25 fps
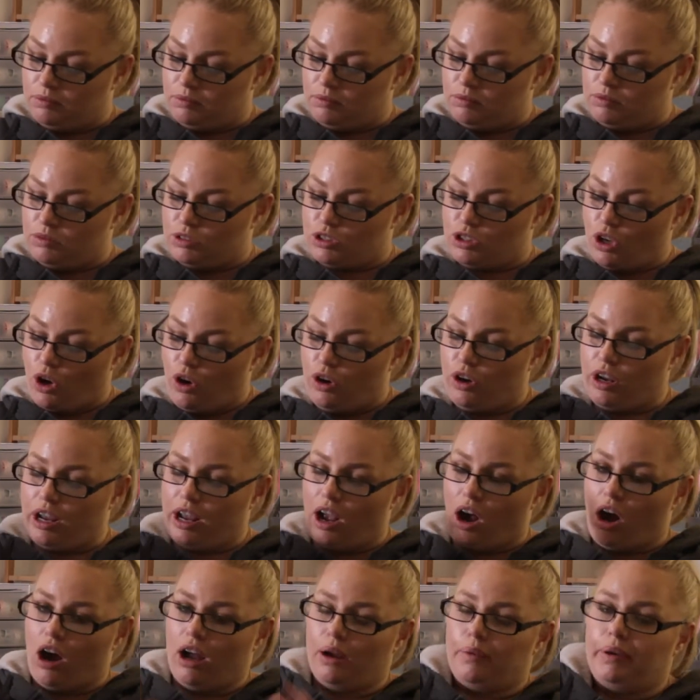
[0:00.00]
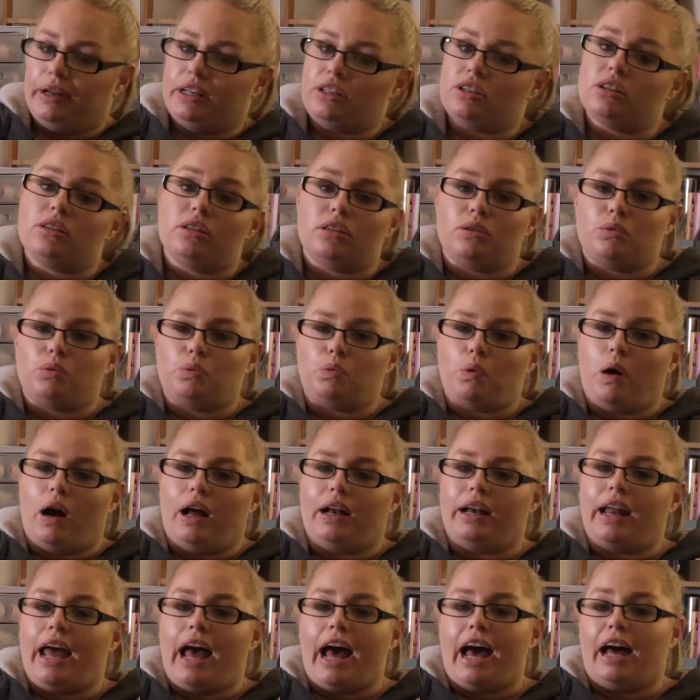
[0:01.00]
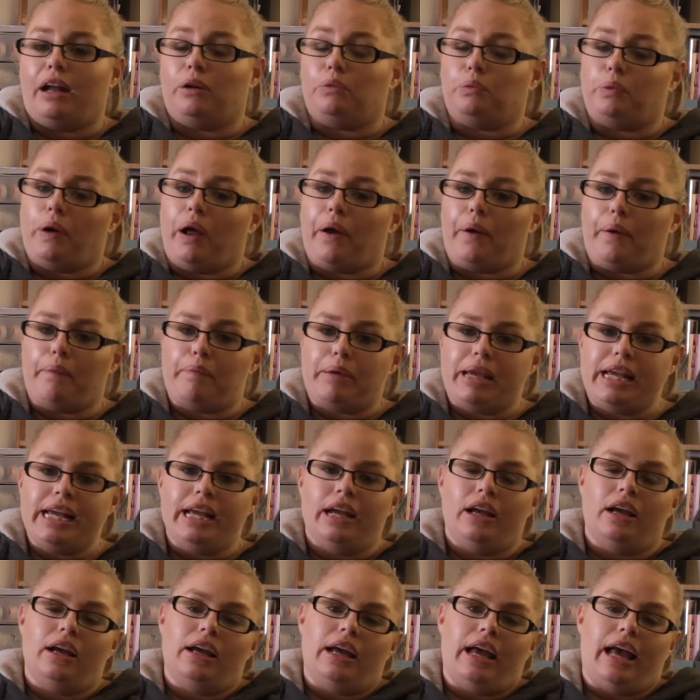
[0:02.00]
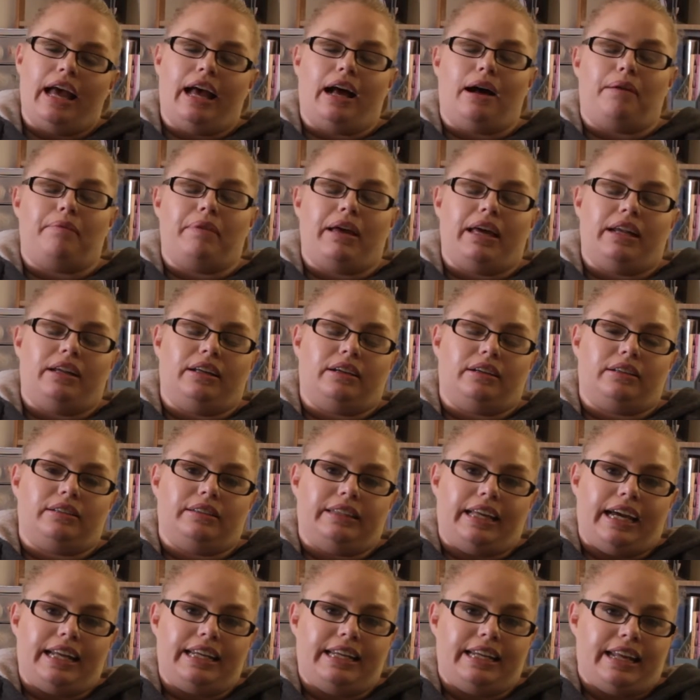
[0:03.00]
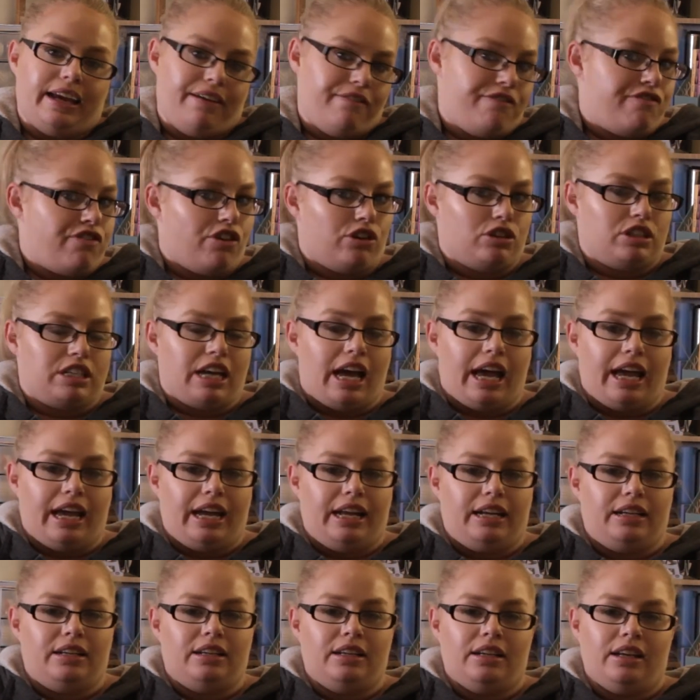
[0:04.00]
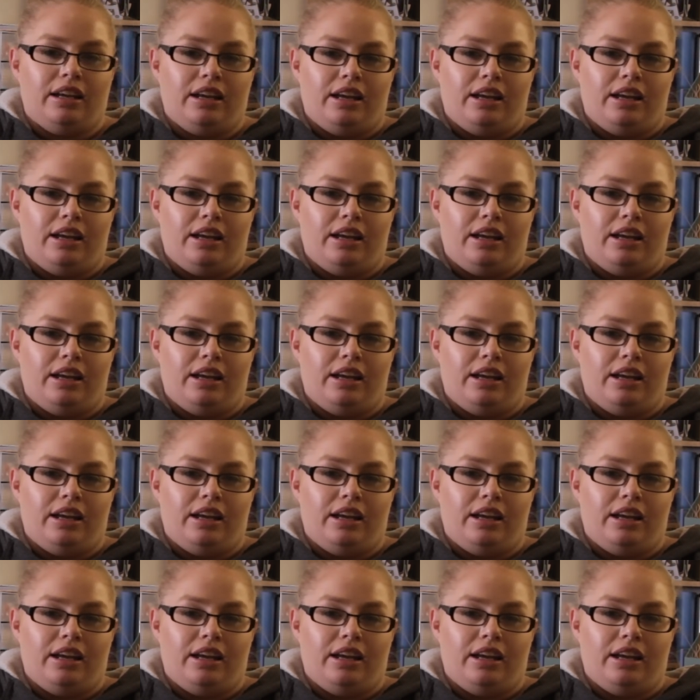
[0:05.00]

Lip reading: So I went to the one at Werribee, and a lady named Fontaine